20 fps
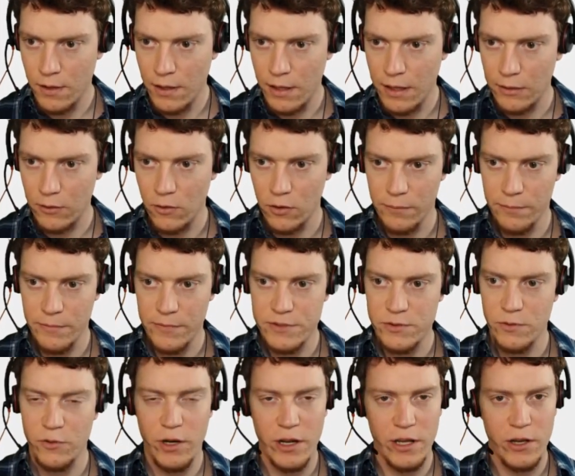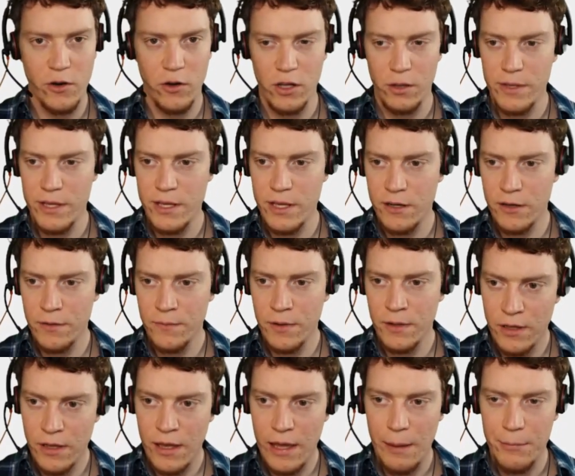Add column. So we've got our column here,
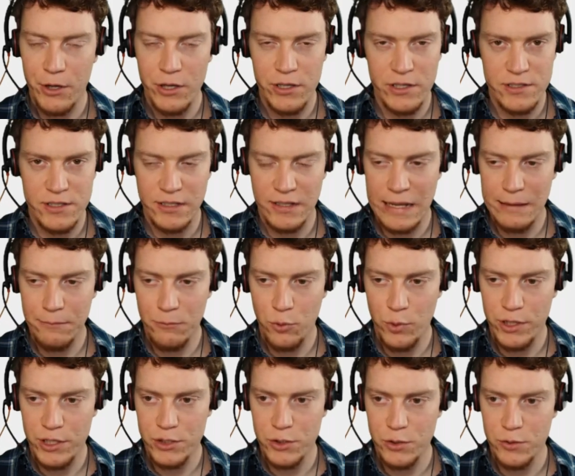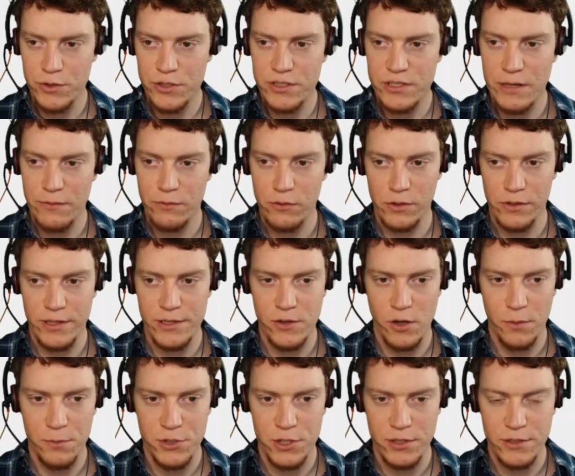and because it's a label, we can choose several of these
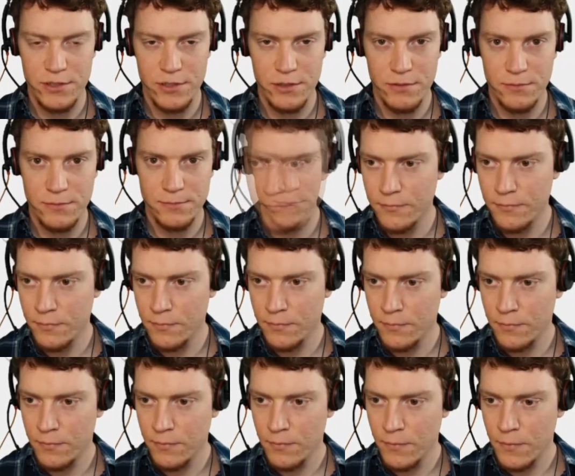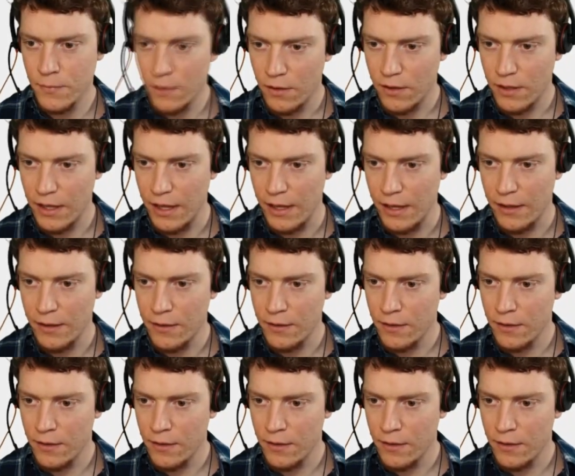options. Okay.